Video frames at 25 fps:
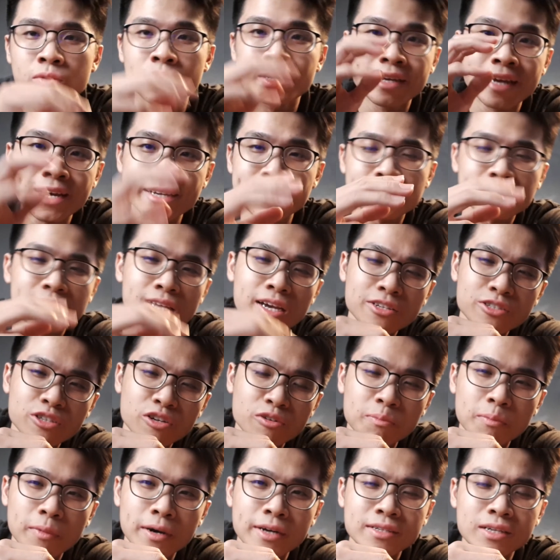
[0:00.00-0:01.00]
Here's a test of
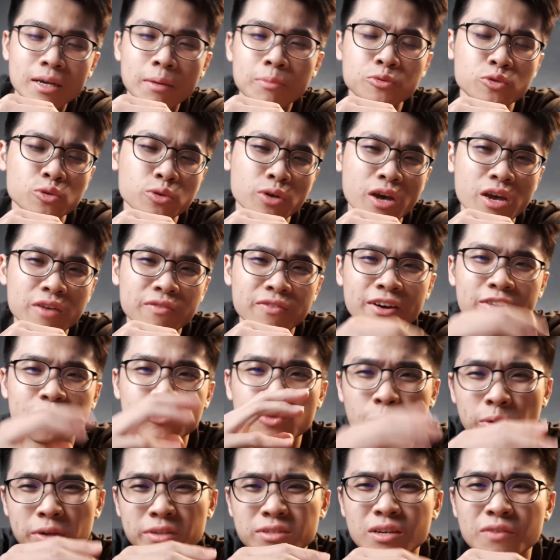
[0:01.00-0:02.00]
my Samsung A5
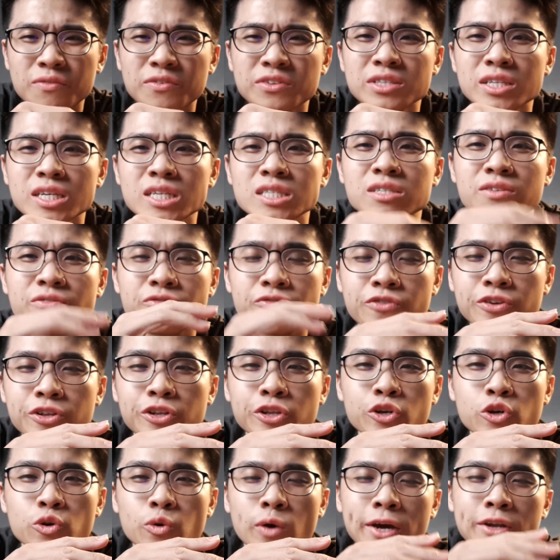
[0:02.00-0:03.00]
2017's
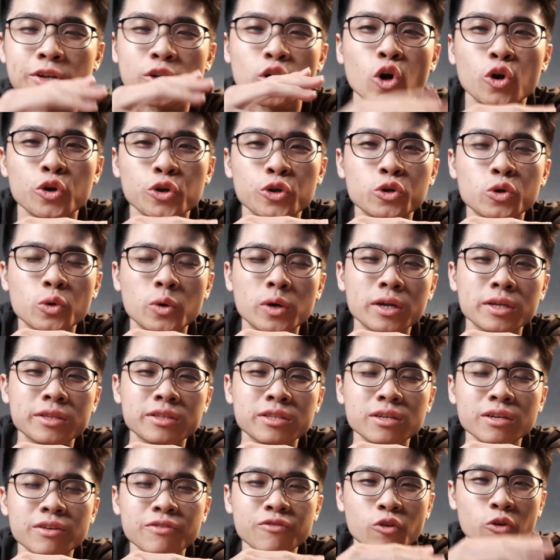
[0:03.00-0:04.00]
video and audio
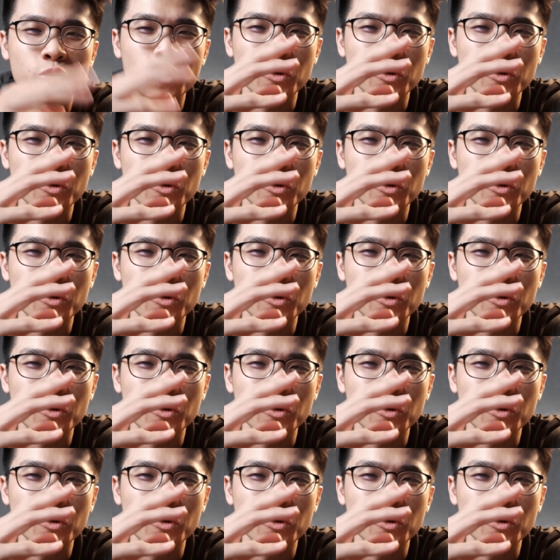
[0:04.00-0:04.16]
quality for your